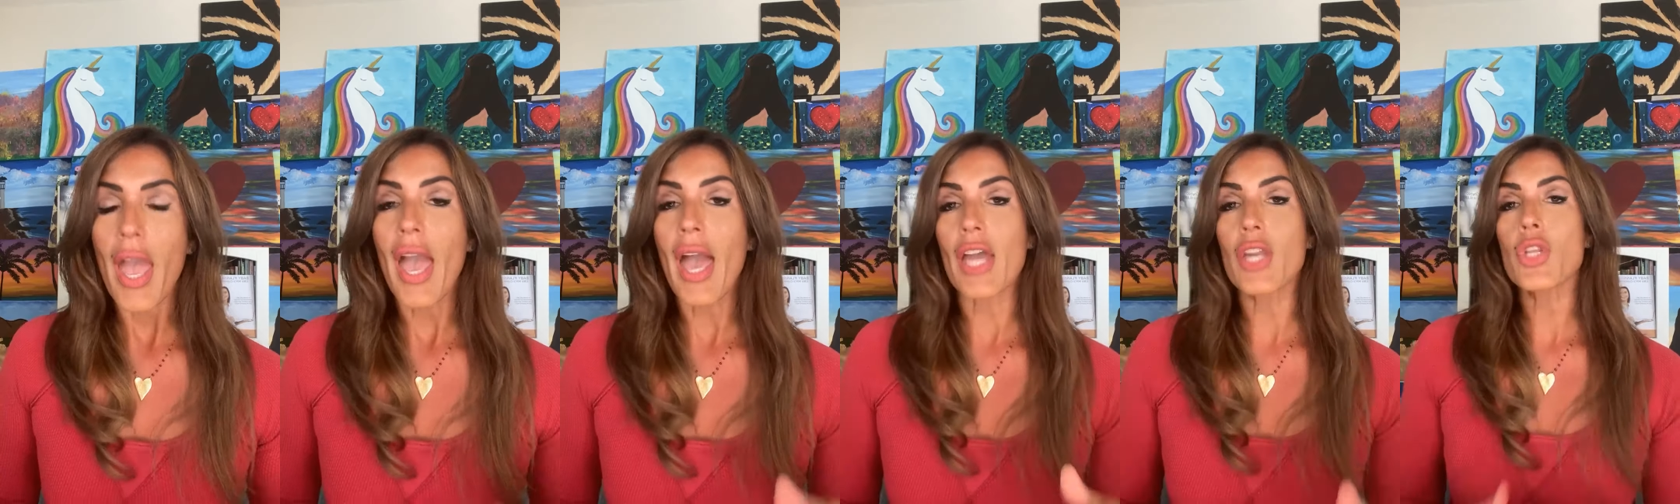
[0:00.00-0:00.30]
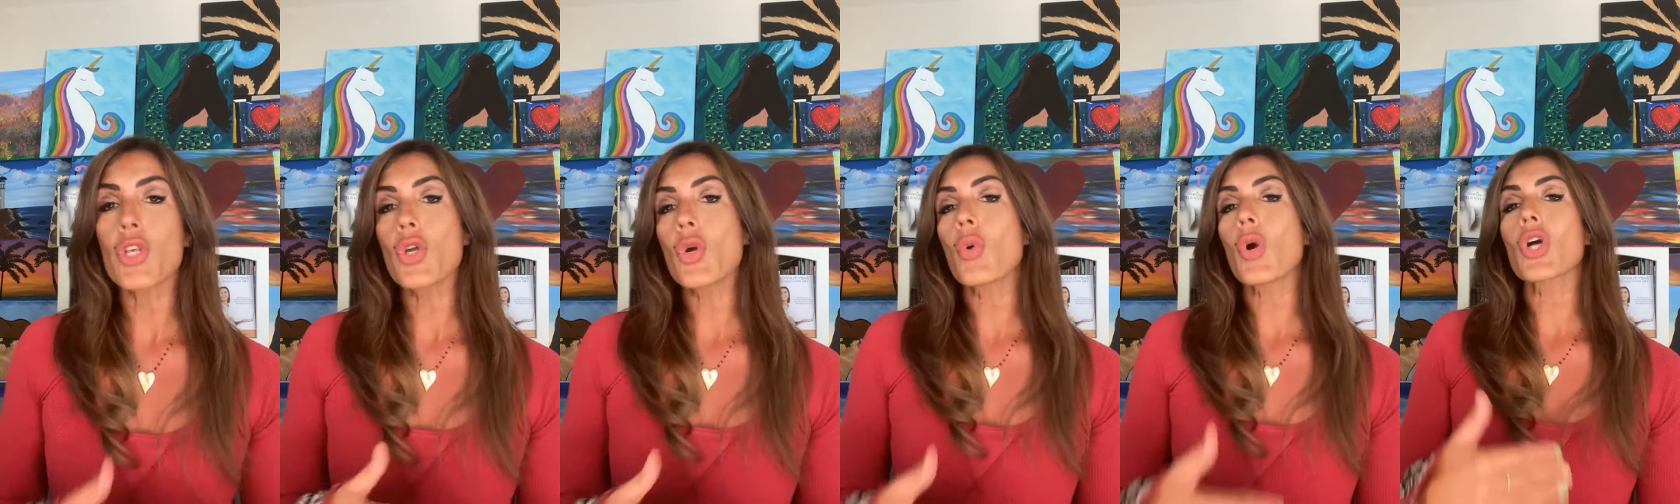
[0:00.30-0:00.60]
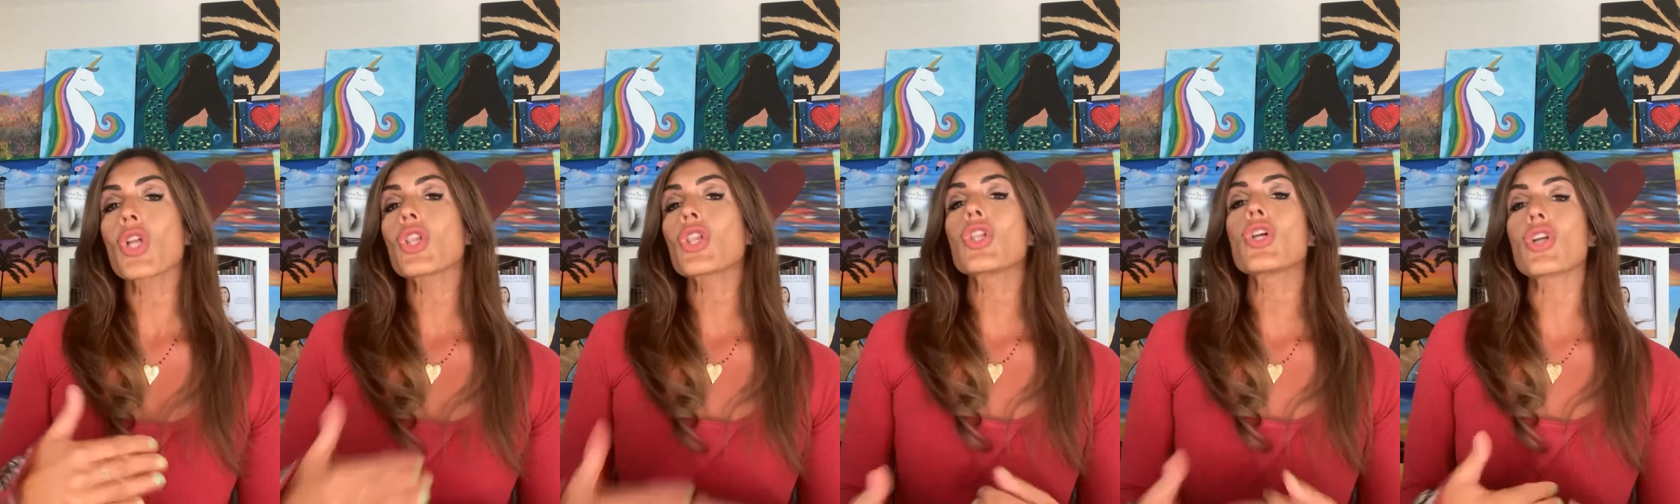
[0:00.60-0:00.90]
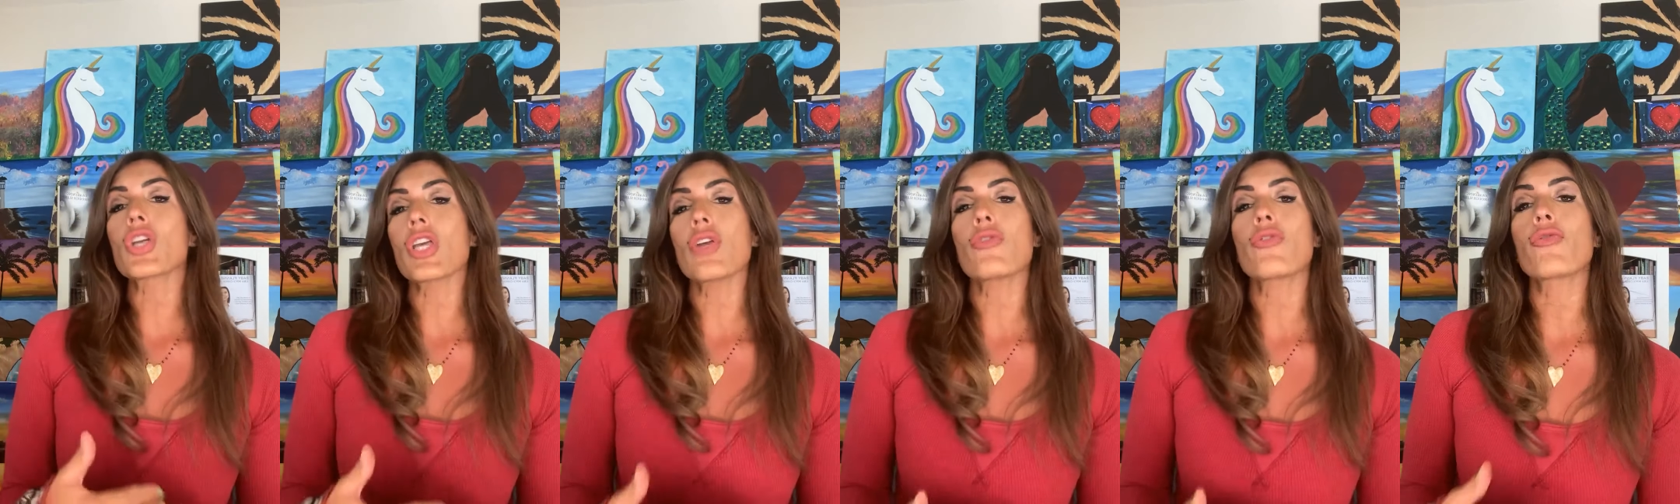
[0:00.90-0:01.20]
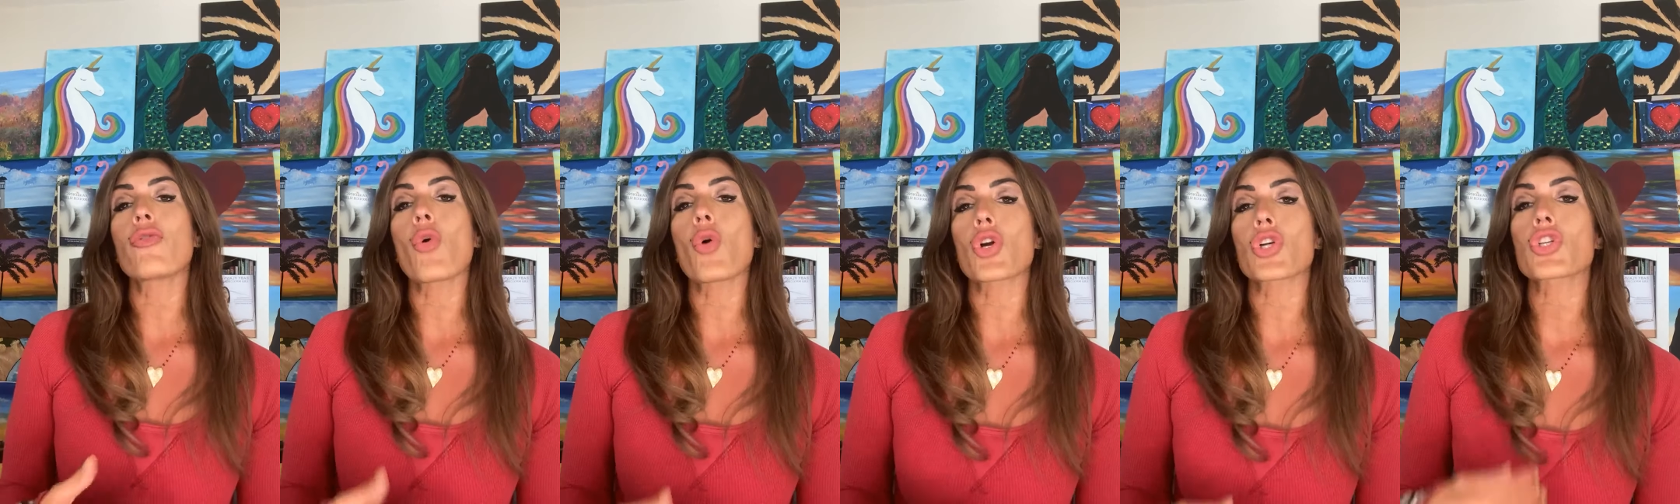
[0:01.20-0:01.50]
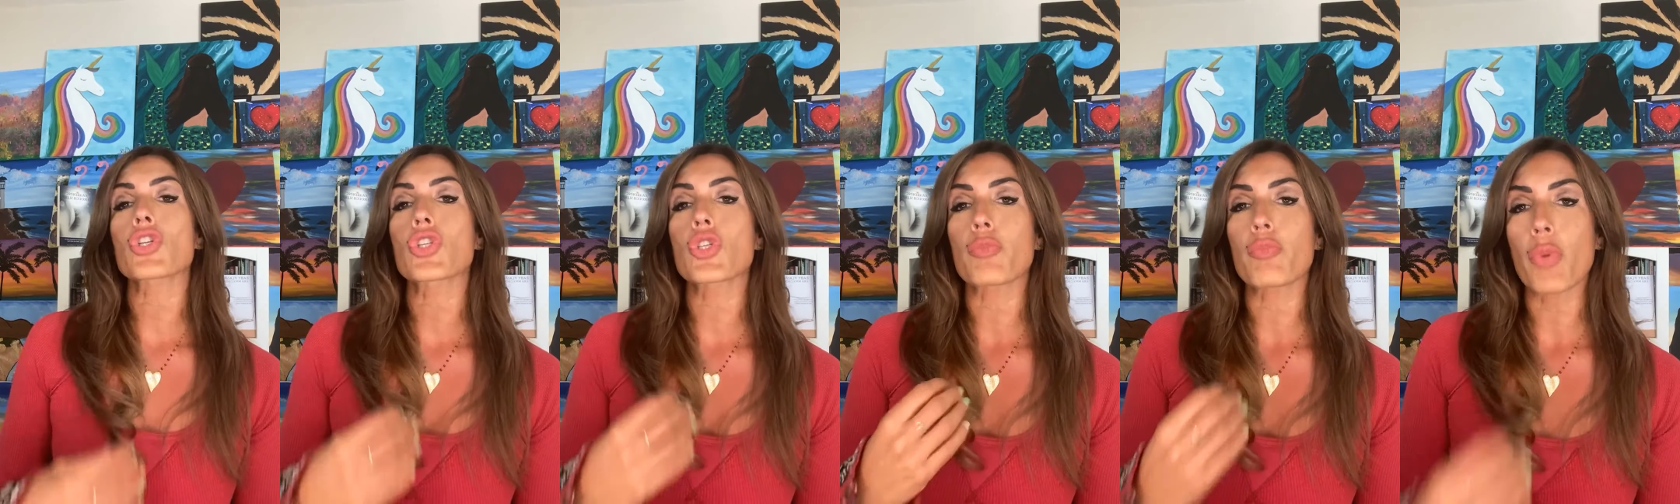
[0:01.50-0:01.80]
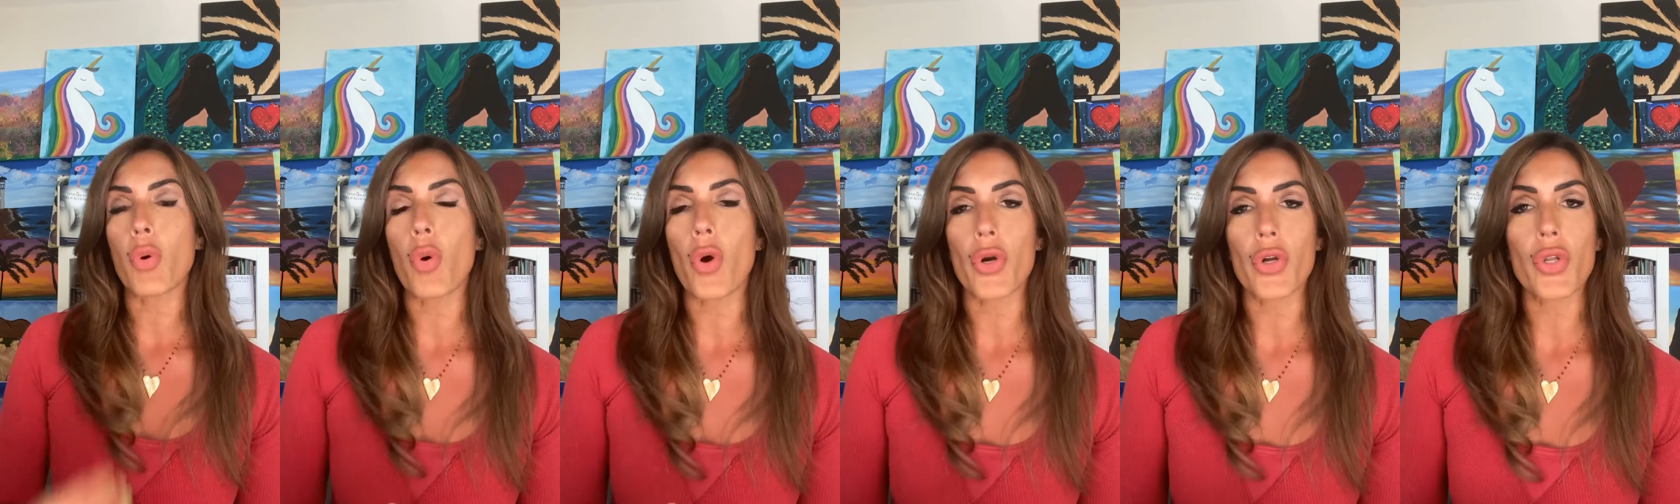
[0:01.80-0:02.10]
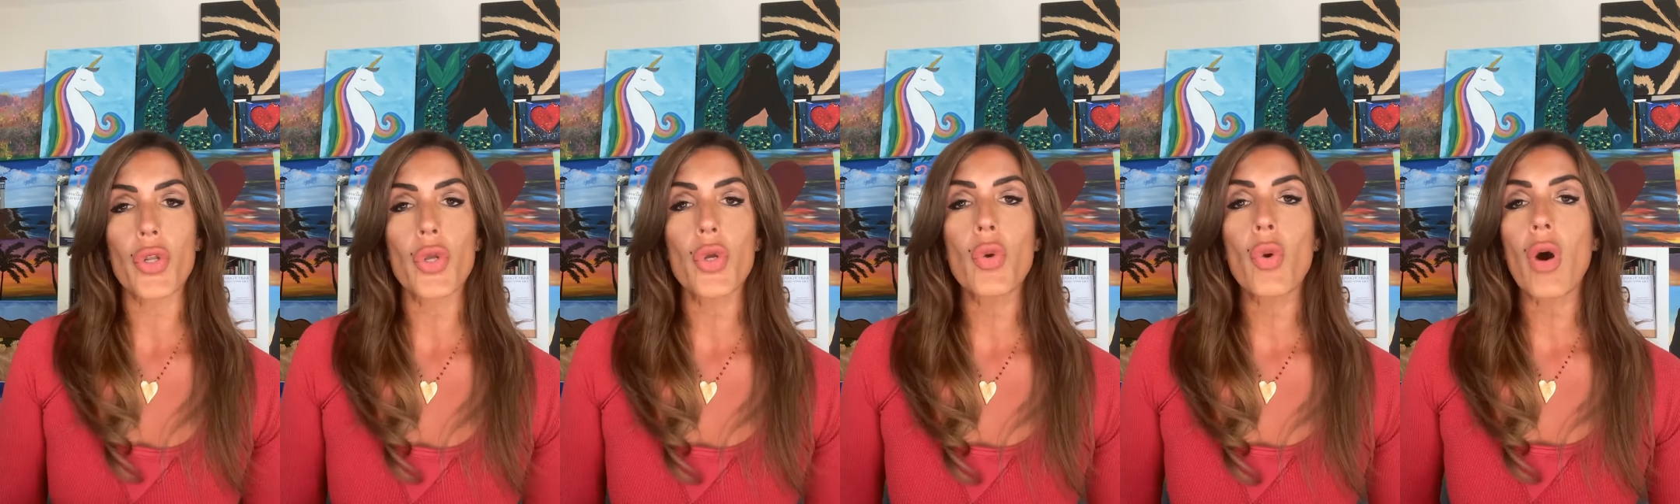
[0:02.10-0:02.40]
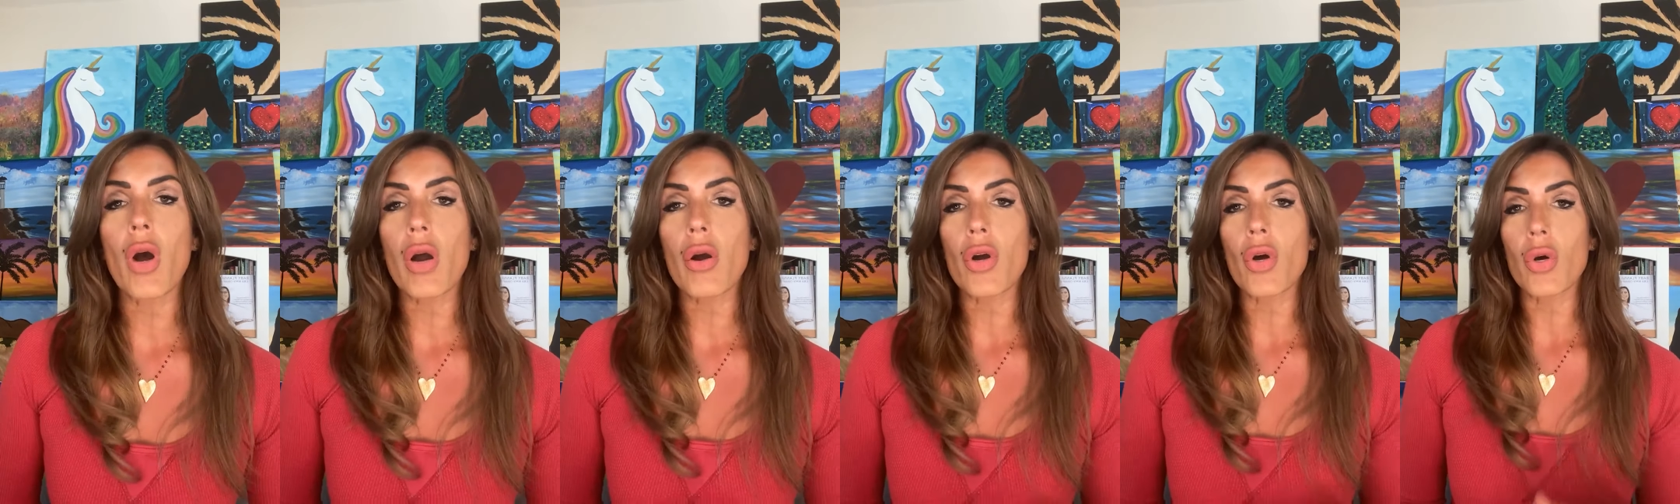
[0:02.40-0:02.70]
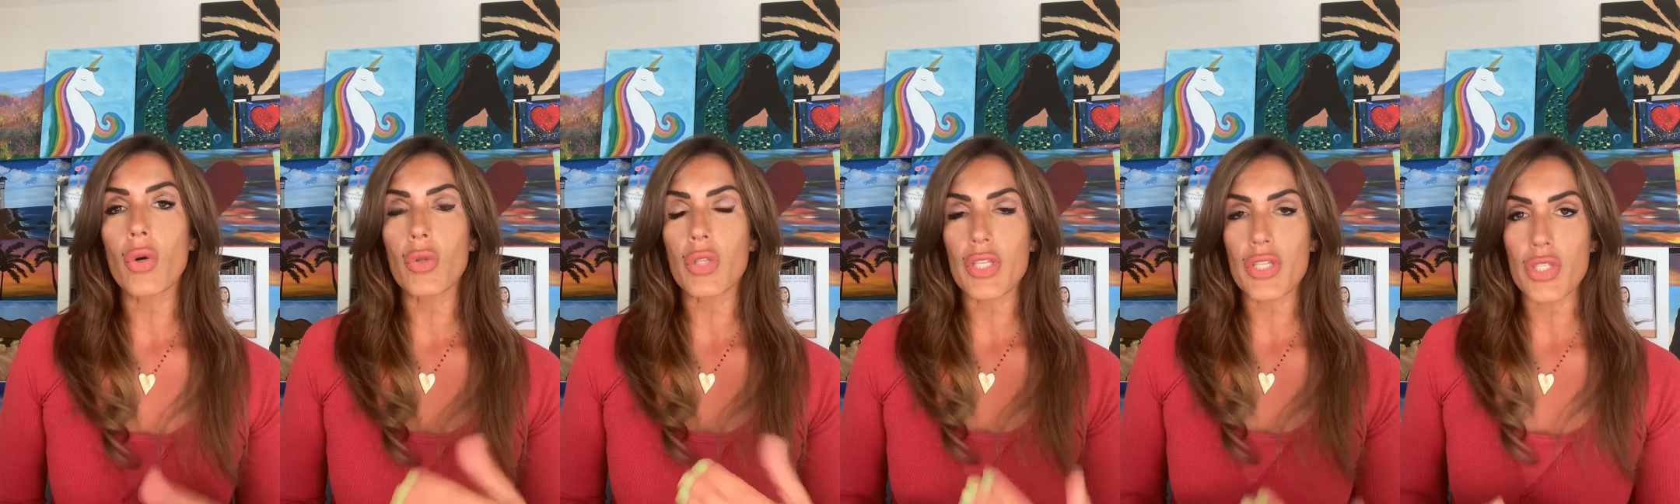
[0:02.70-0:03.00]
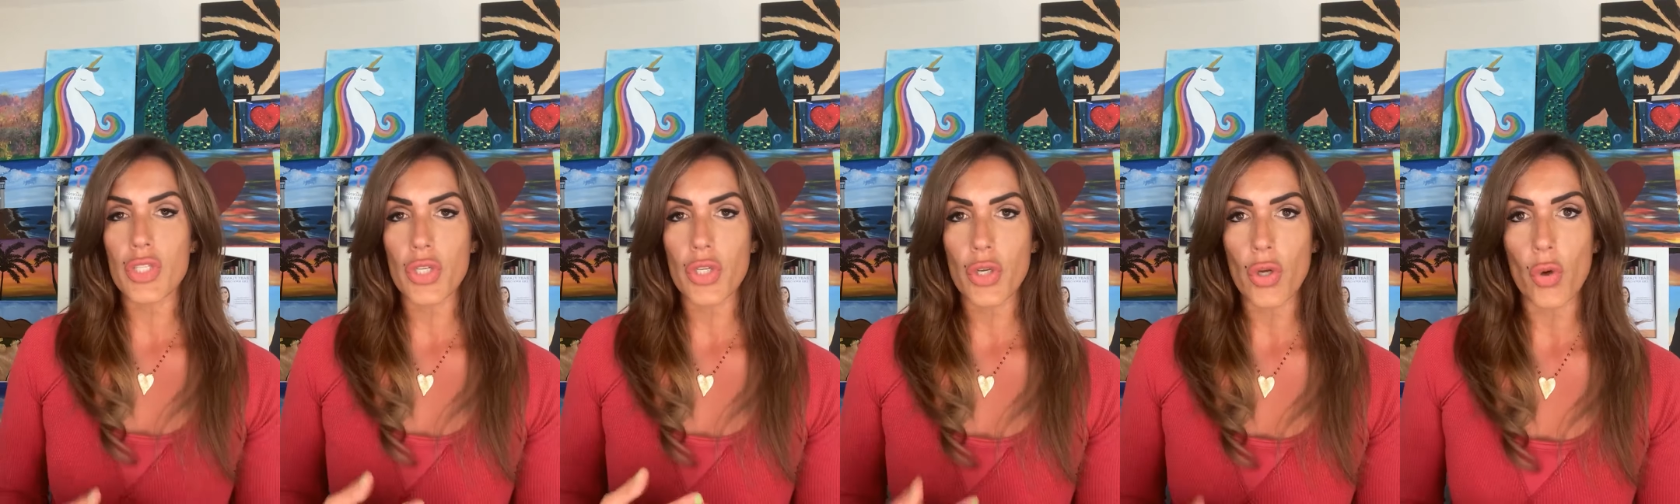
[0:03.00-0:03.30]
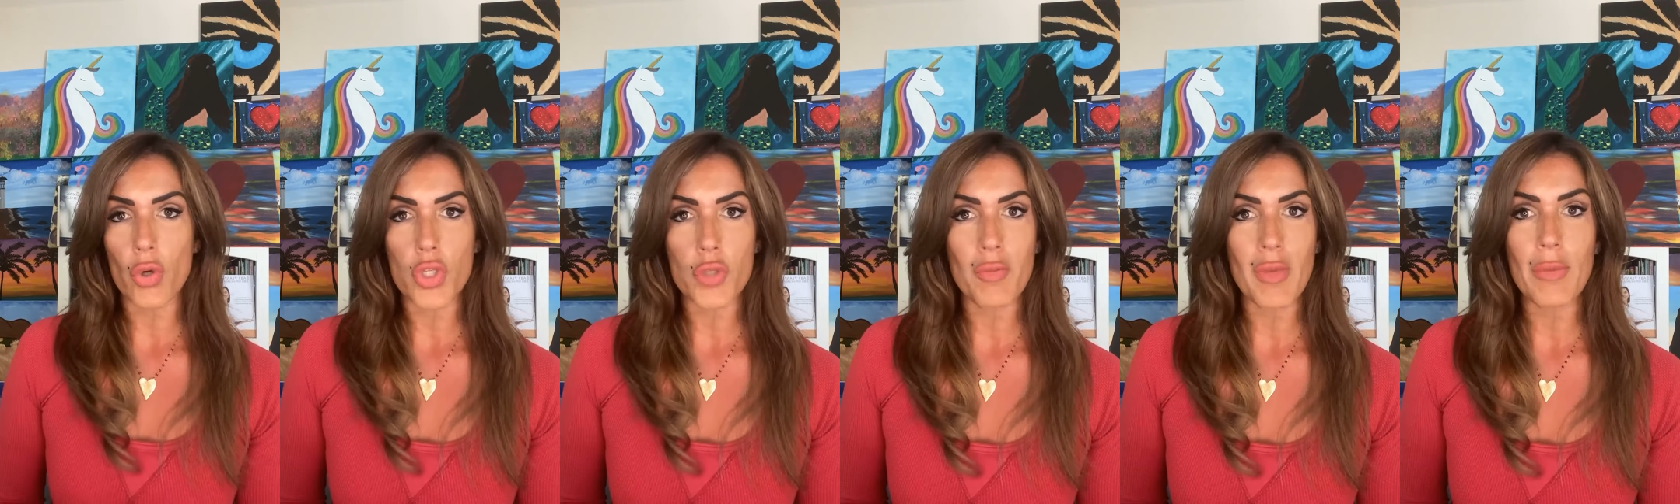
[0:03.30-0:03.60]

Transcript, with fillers: and you are looking for support. You are a holistic coach.